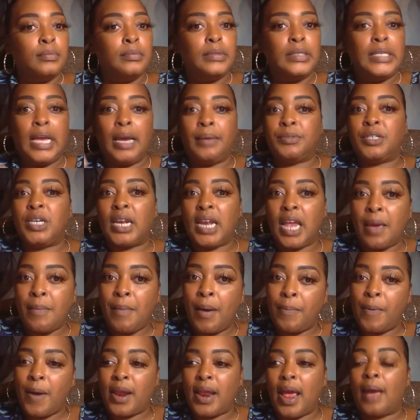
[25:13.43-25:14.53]
yeah, I'm trying to get my
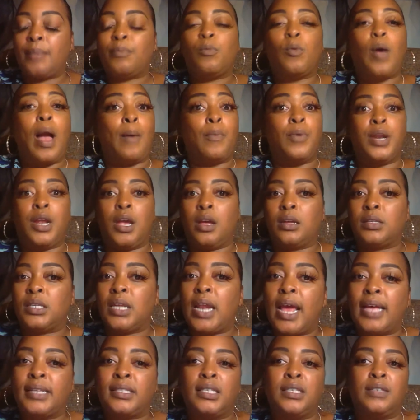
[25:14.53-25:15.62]
product. I want to go to
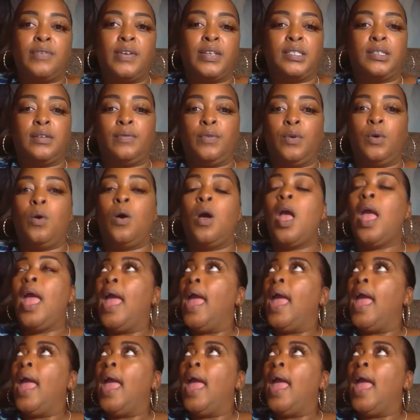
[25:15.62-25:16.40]
the Essence Festival.